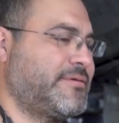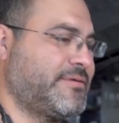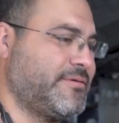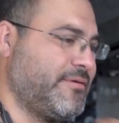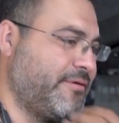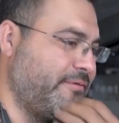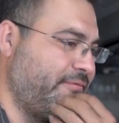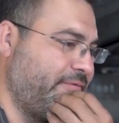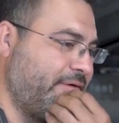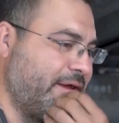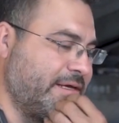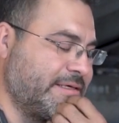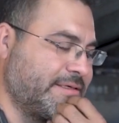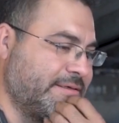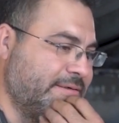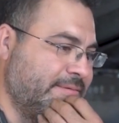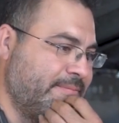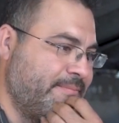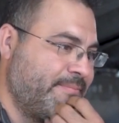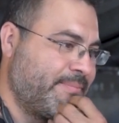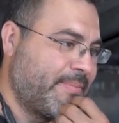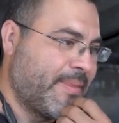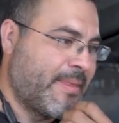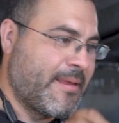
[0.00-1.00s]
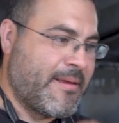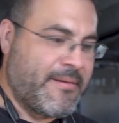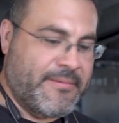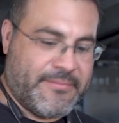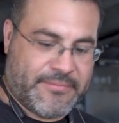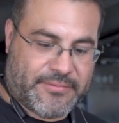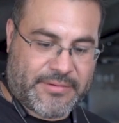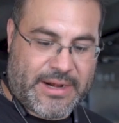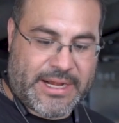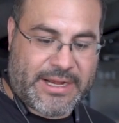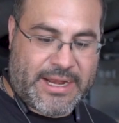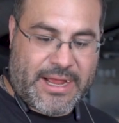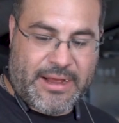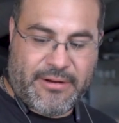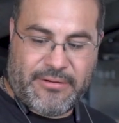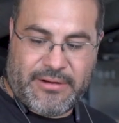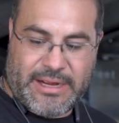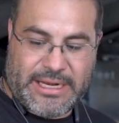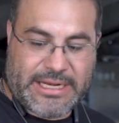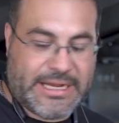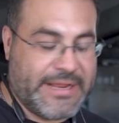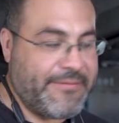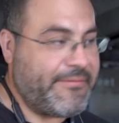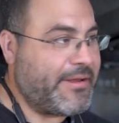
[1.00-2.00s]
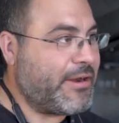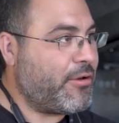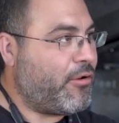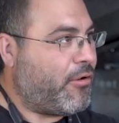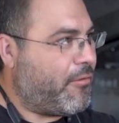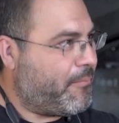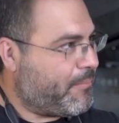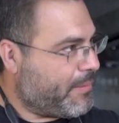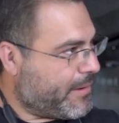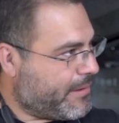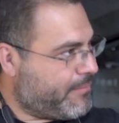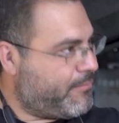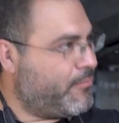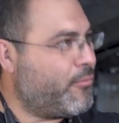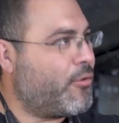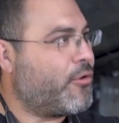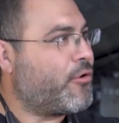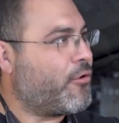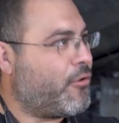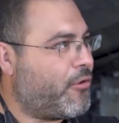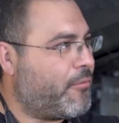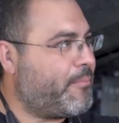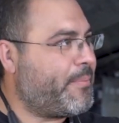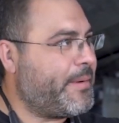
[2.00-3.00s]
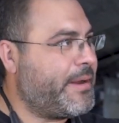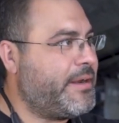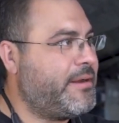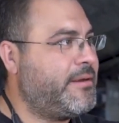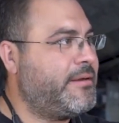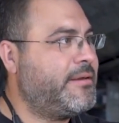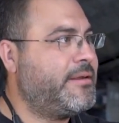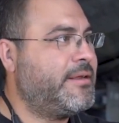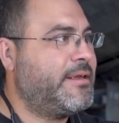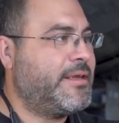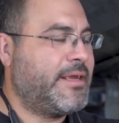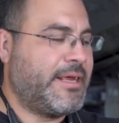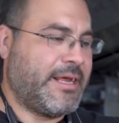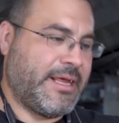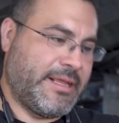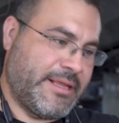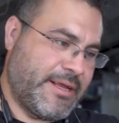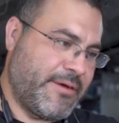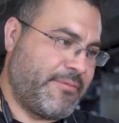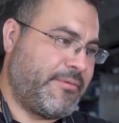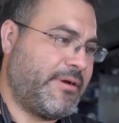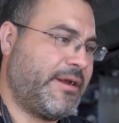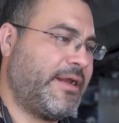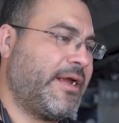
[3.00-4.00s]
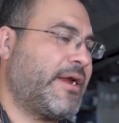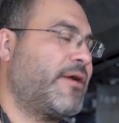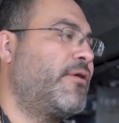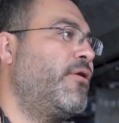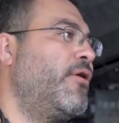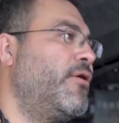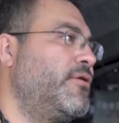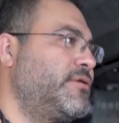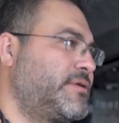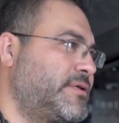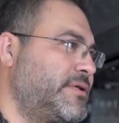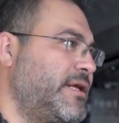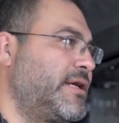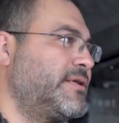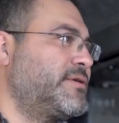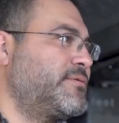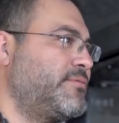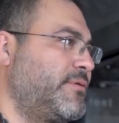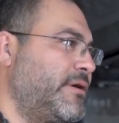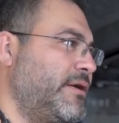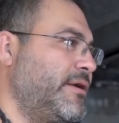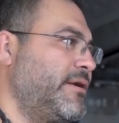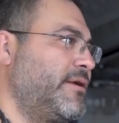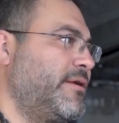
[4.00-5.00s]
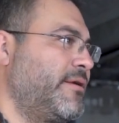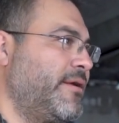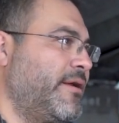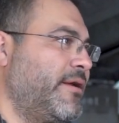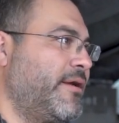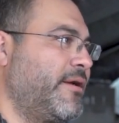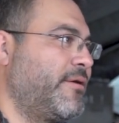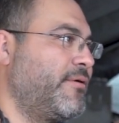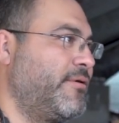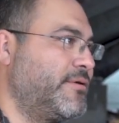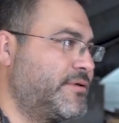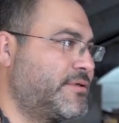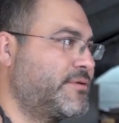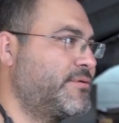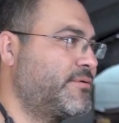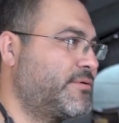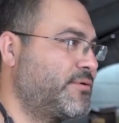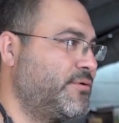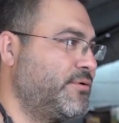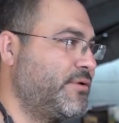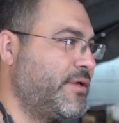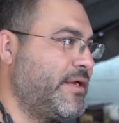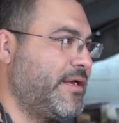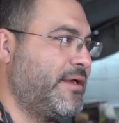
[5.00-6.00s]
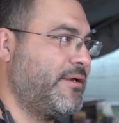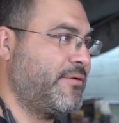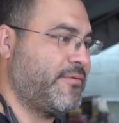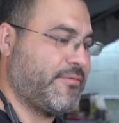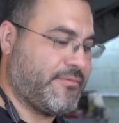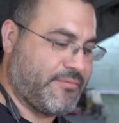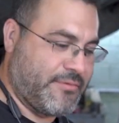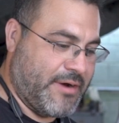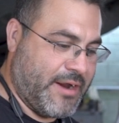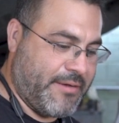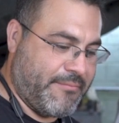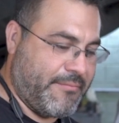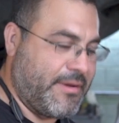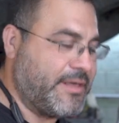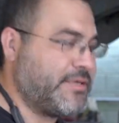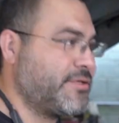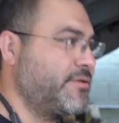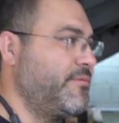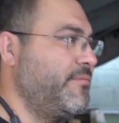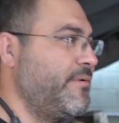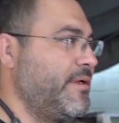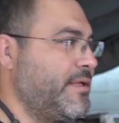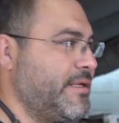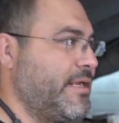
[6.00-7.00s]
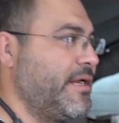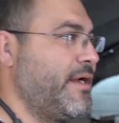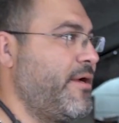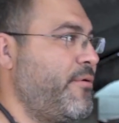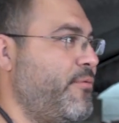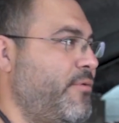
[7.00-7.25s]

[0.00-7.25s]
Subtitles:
So fast. Right now I leave it open, more open, and then when they close, that's where it goes to the right measurement that I